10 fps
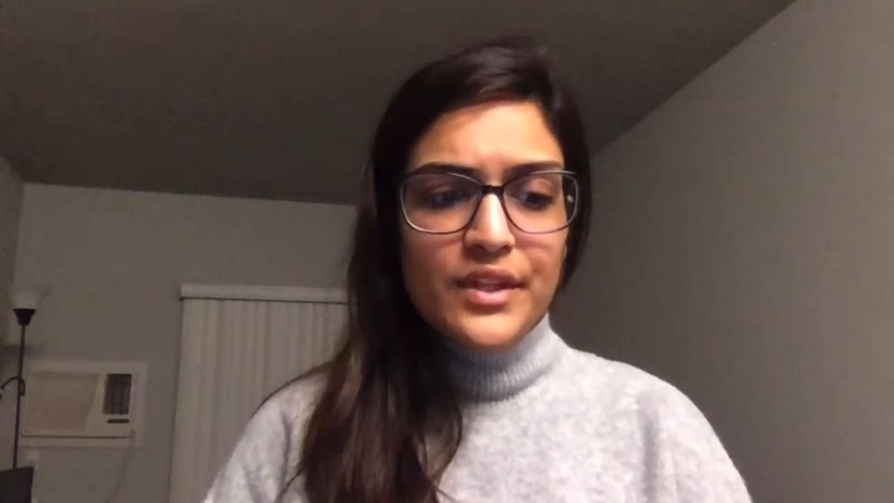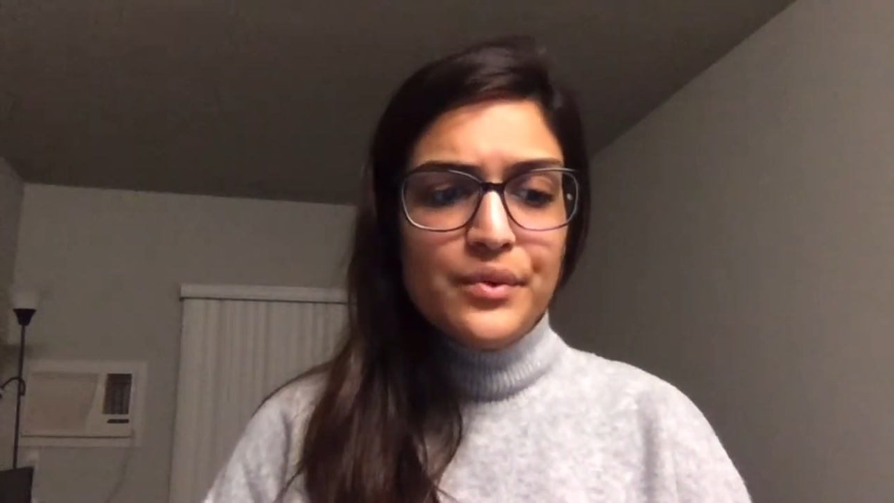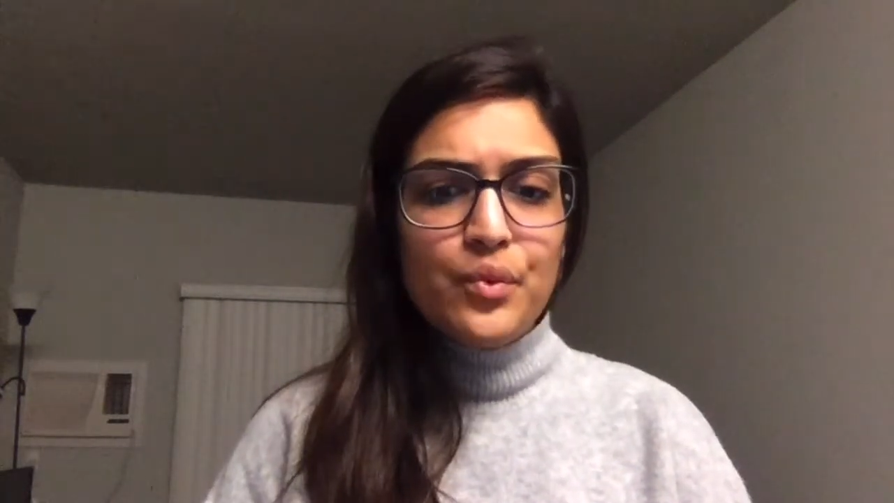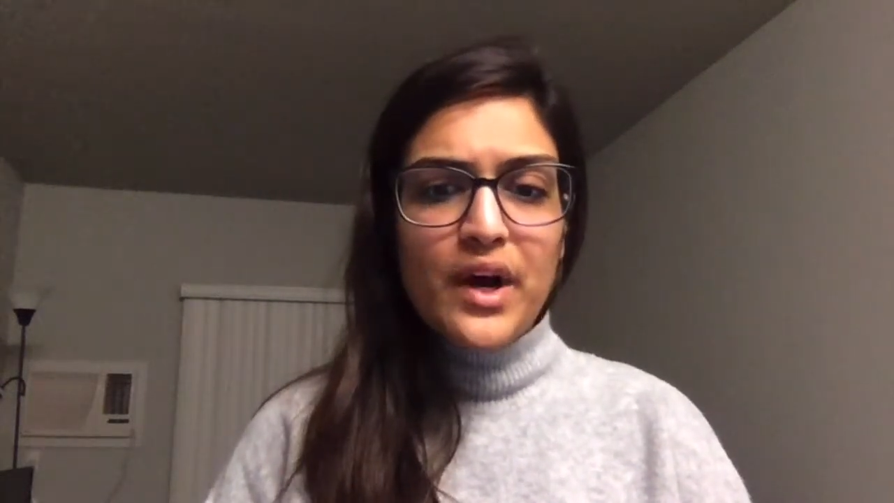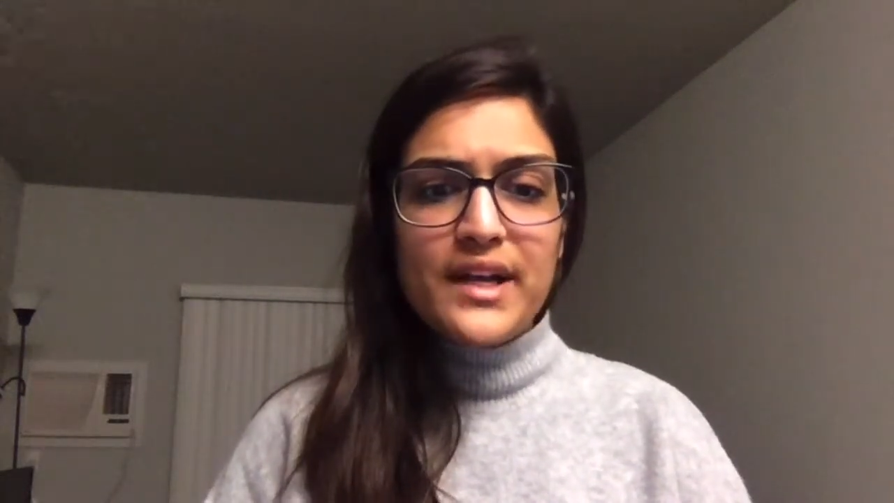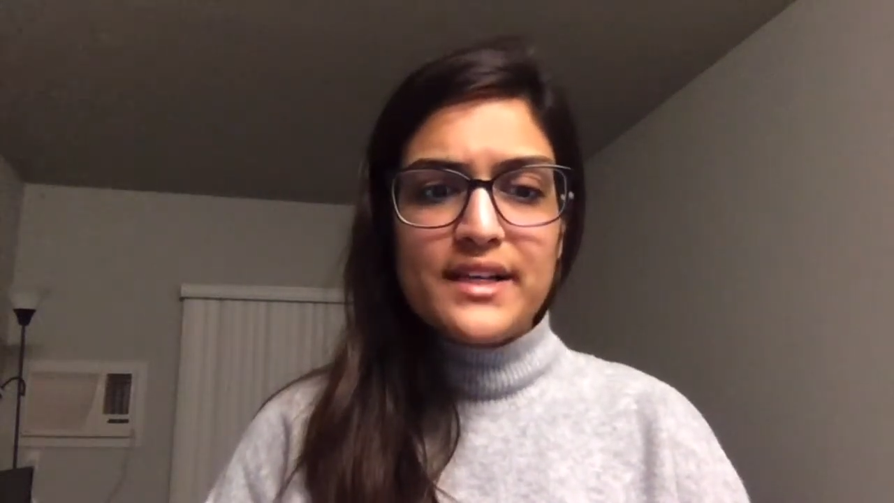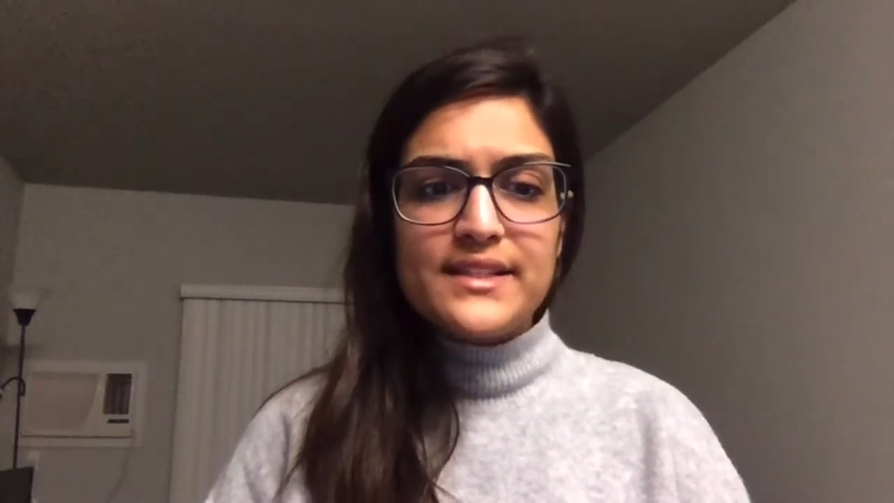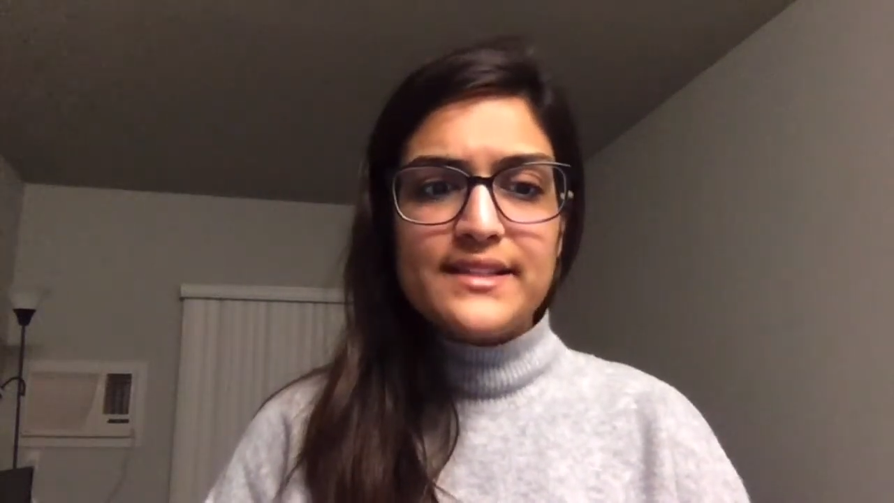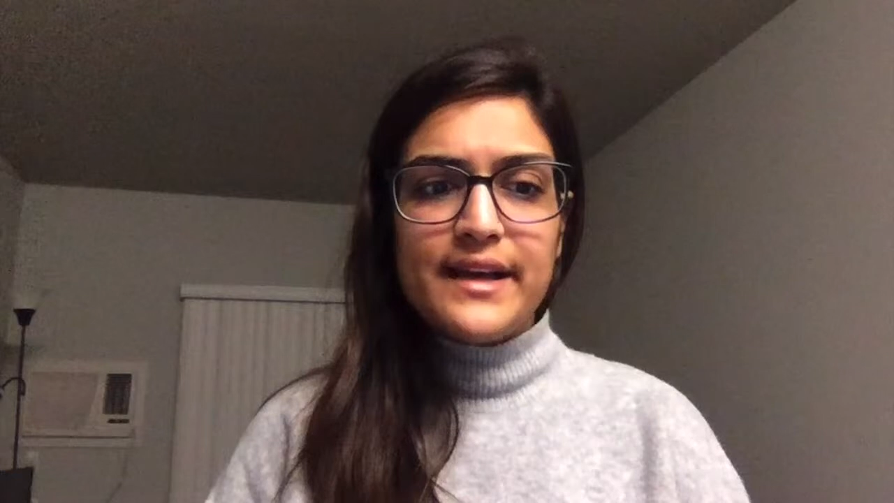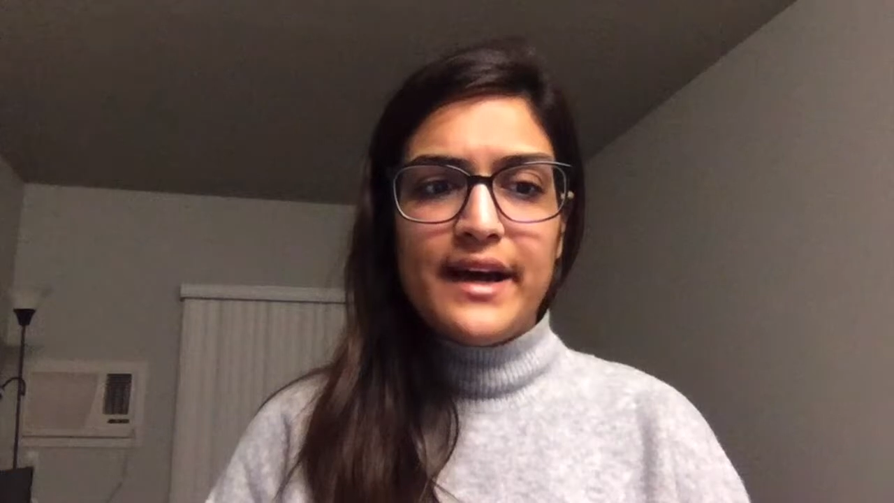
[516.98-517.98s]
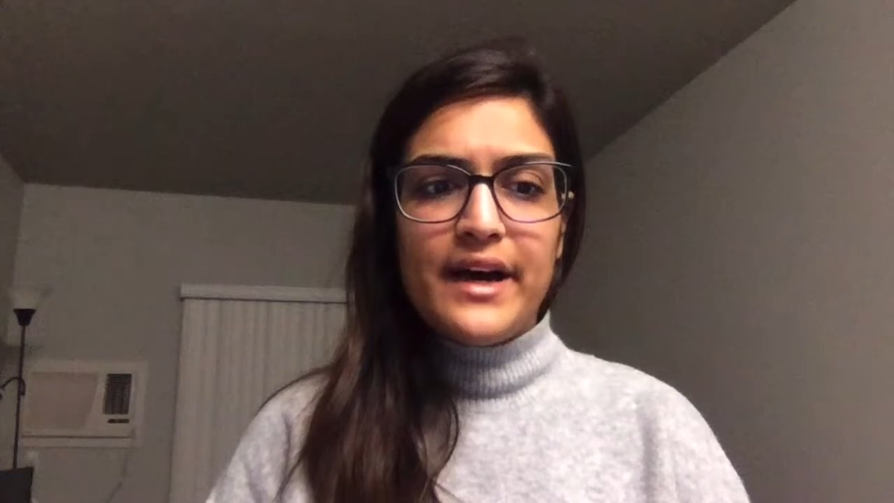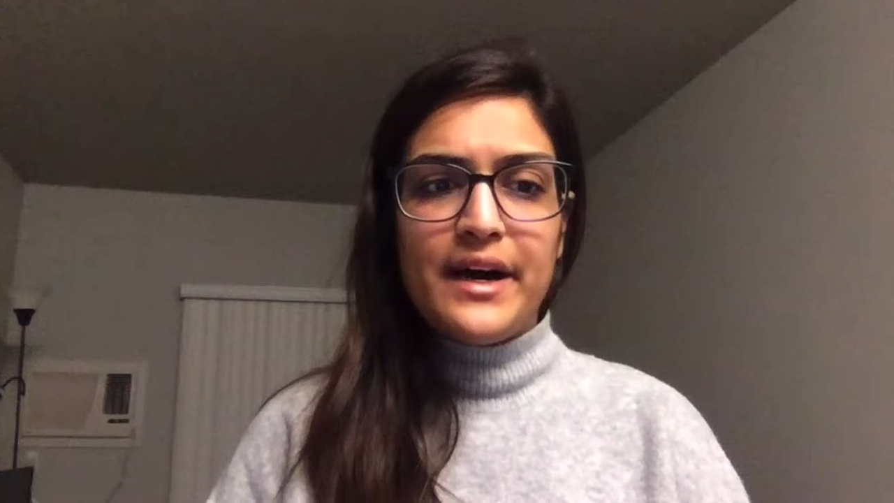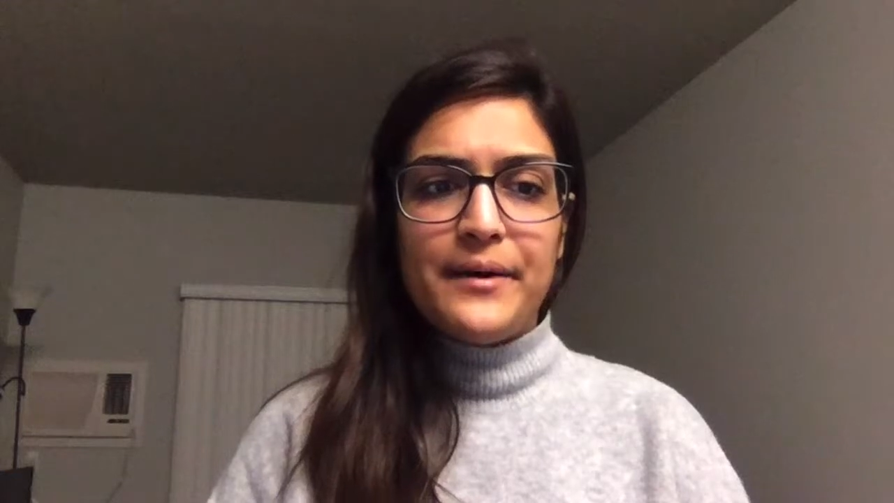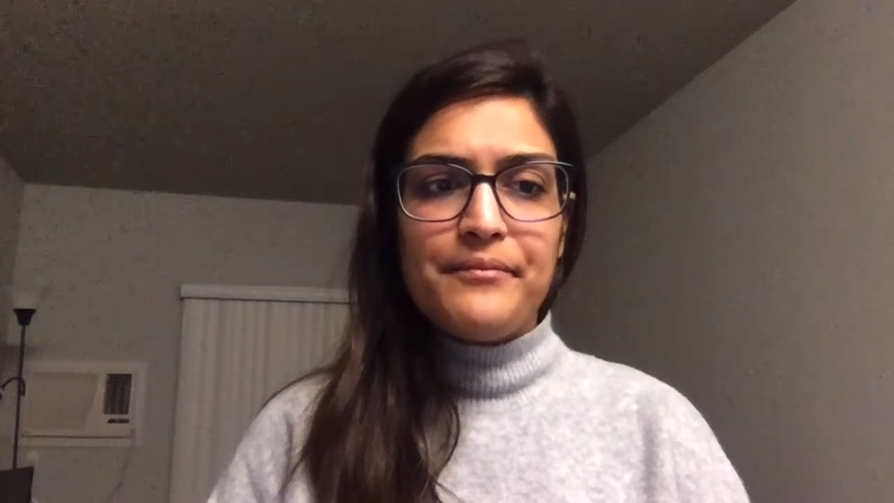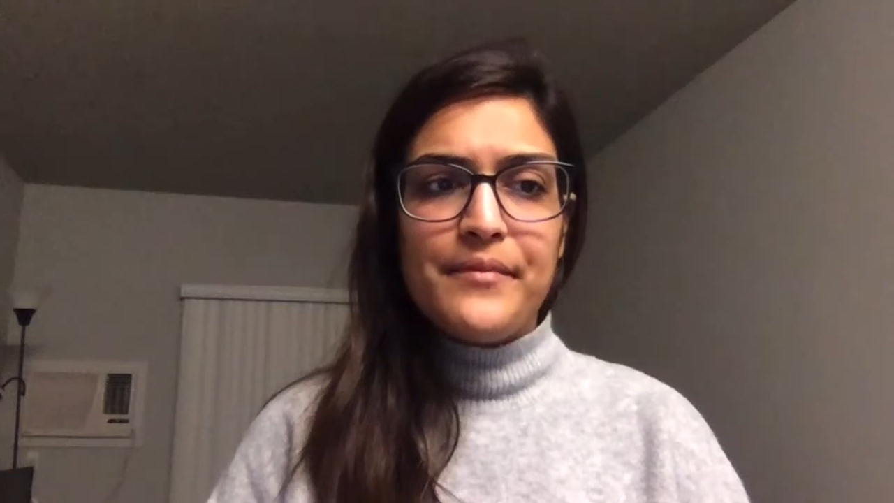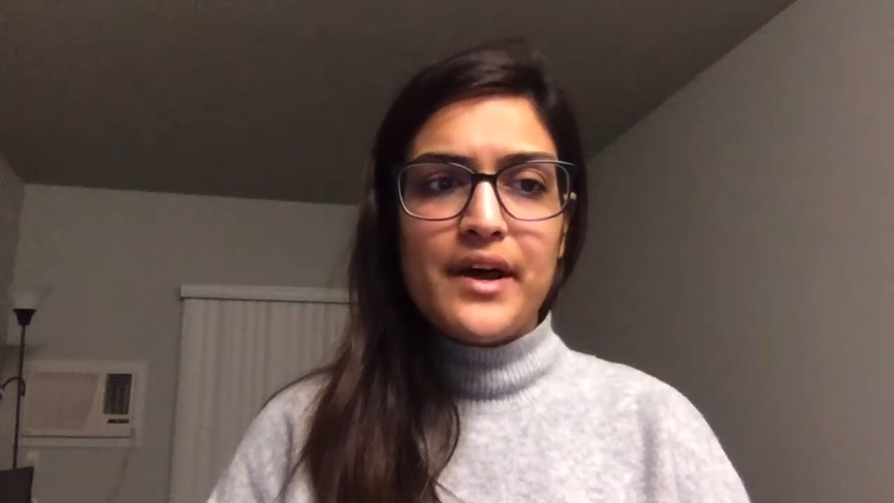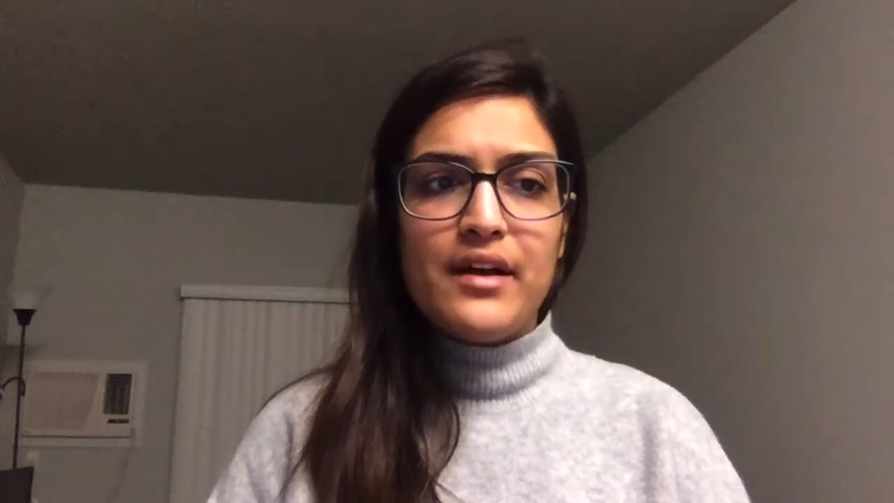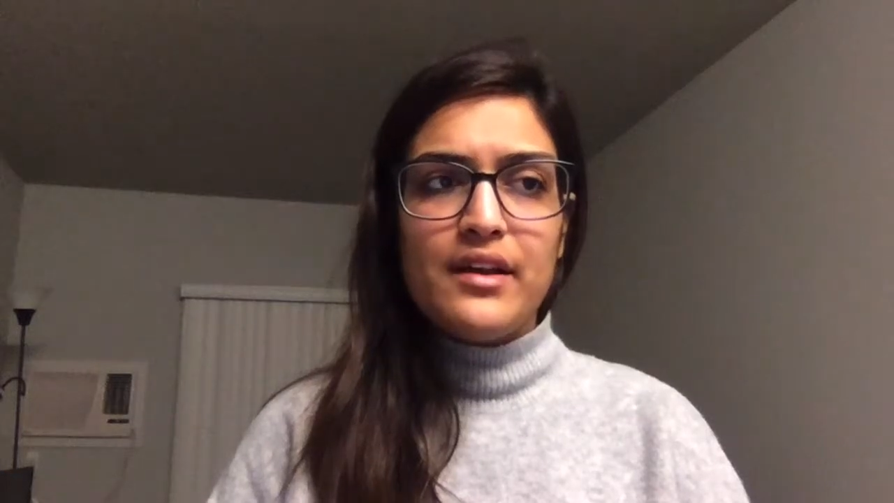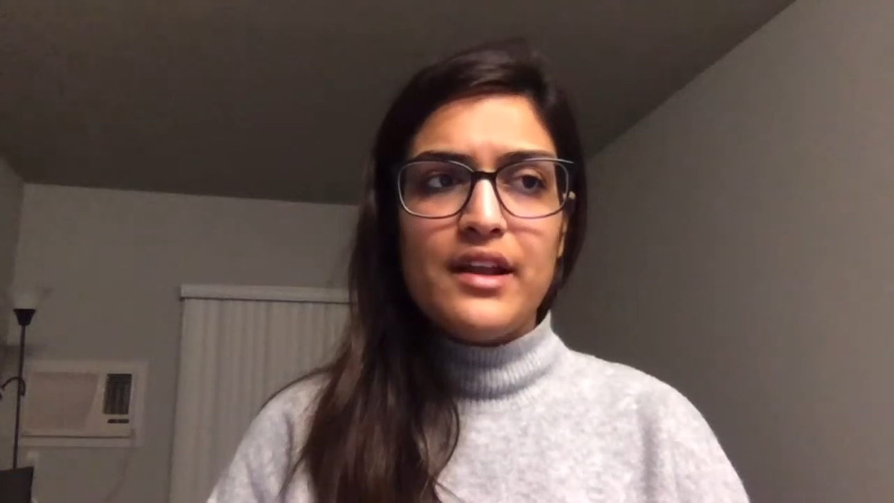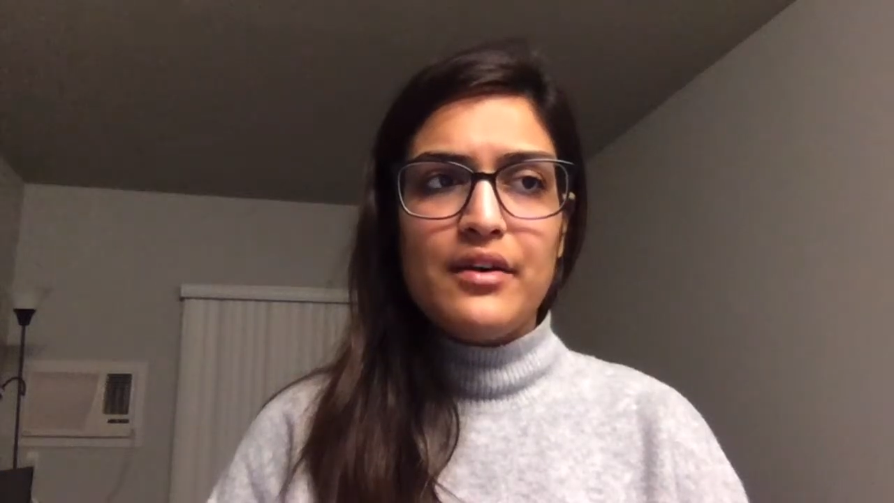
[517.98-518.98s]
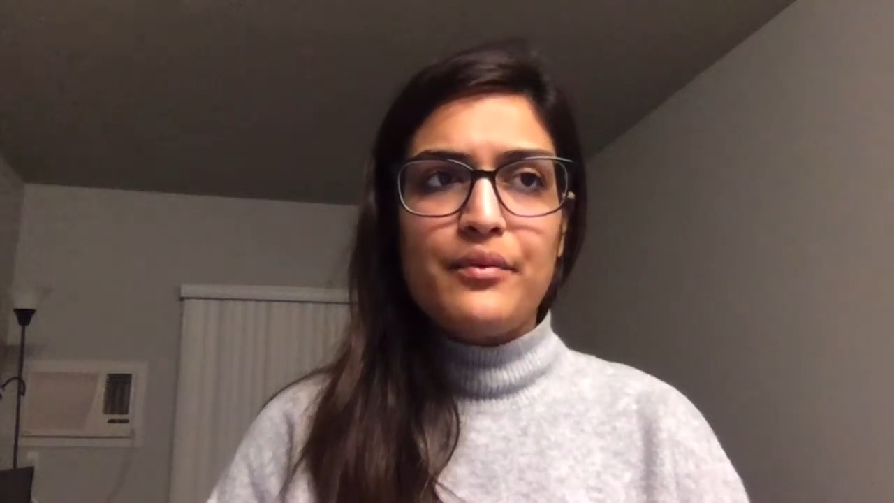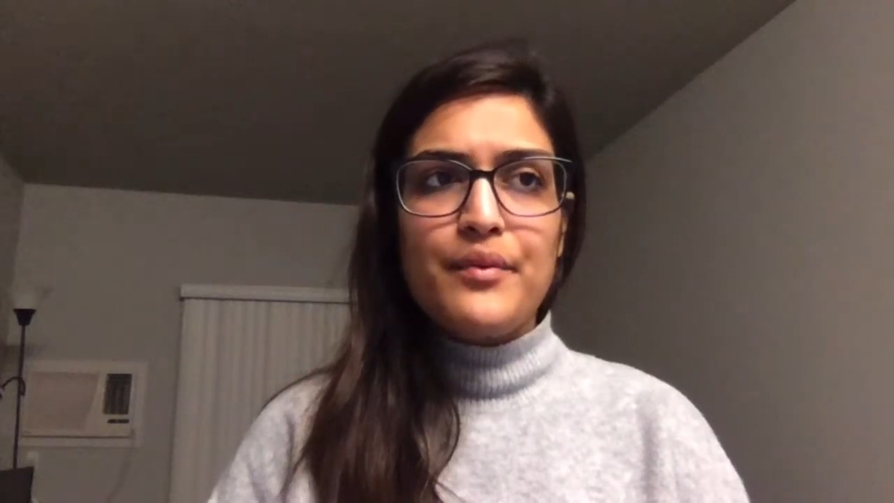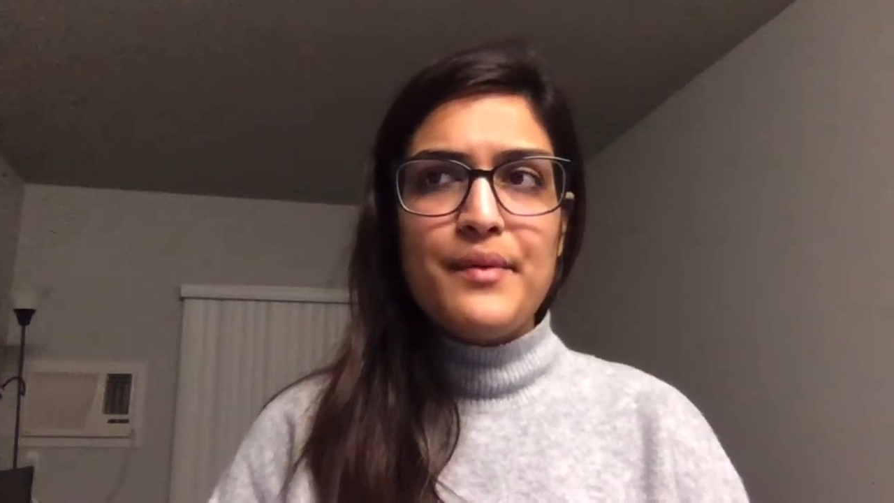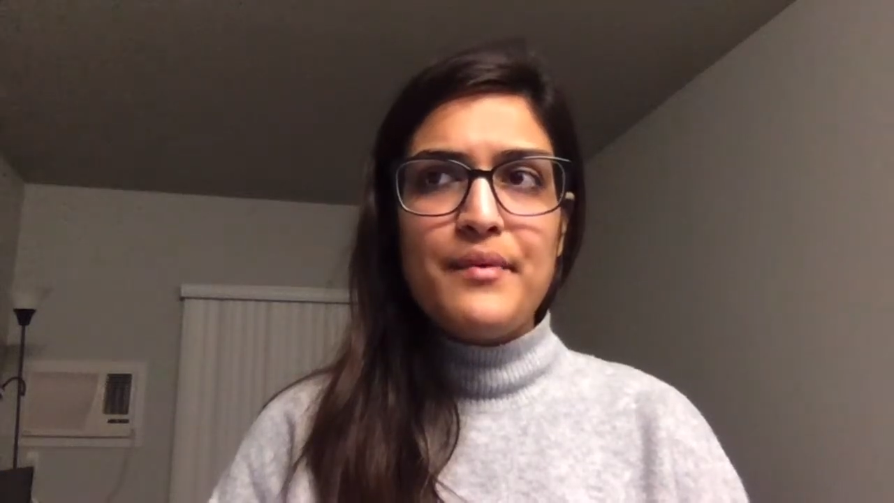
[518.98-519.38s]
was, we